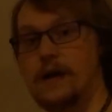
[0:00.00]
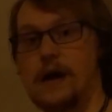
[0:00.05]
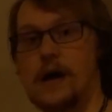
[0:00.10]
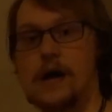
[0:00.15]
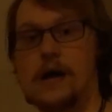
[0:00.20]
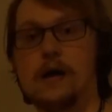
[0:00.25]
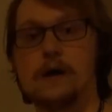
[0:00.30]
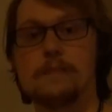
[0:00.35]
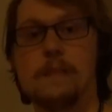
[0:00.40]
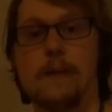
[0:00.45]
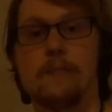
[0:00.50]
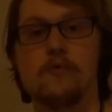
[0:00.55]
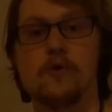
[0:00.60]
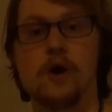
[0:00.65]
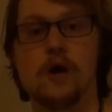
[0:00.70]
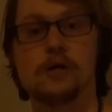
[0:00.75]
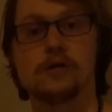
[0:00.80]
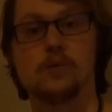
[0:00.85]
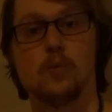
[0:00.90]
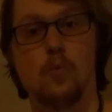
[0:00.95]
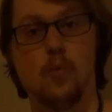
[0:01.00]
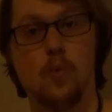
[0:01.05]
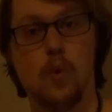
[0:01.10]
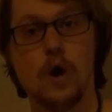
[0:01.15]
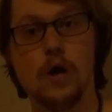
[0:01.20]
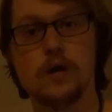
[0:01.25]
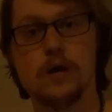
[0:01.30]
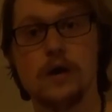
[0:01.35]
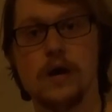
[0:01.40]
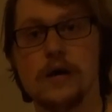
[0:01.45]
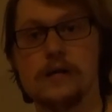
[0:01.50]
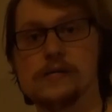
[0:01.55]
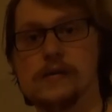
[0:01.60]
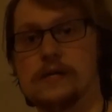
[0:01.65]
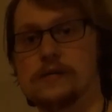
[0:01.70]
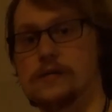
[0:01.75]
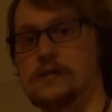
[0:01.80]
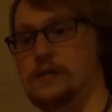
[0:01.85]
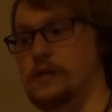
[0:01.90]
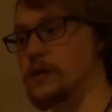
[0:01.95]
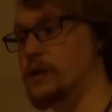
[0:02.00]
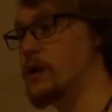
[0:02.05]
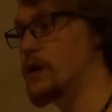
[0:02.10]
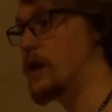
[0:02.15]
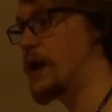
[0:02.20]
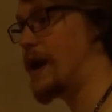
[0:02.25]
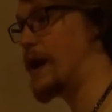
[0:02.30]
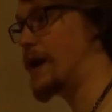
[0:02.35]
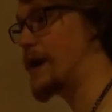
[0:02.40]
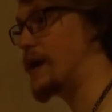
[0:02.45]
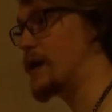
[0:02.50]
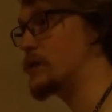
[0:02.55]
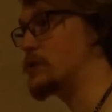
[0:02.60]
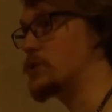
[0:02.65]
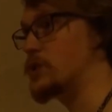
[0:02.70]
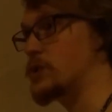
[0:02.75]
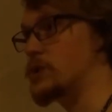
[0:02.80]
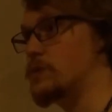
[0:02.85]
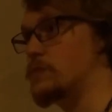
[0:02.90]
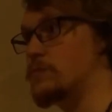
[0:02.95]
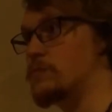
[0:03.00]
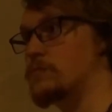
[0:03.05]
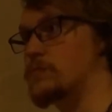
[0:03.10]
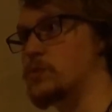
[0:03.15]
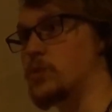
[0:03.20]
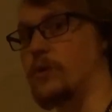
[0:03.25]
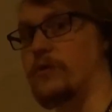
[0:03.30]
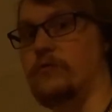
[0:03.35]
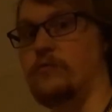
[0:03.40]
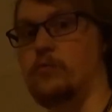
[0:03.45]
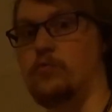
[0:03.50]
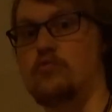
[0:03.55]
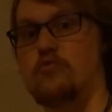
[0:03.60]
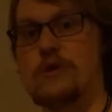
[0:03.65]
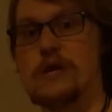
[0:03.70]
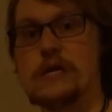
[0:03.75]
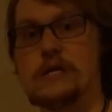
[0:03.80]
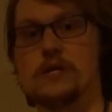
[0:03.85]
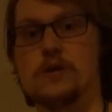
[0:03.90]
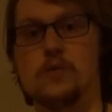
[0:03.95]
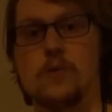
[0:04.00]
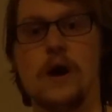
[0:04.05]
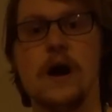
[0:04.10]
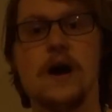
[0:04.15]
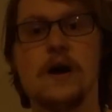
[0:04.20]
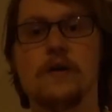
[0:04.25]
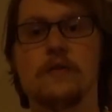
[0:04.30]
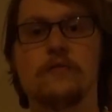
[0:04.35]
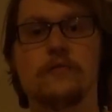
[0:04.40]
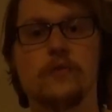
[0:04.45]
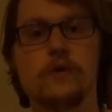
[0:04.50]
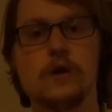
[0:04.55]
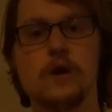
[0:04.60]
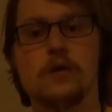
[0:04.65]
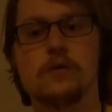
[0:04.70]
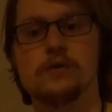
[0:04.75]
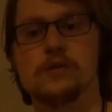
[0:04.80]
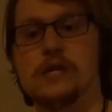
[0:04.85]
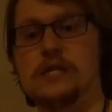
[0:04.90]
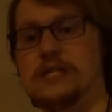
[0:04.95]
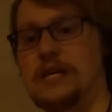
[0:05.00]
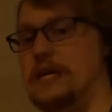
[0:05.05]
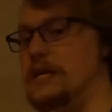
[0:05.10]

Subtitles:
I memorize one identity and just sort of rederive the others as I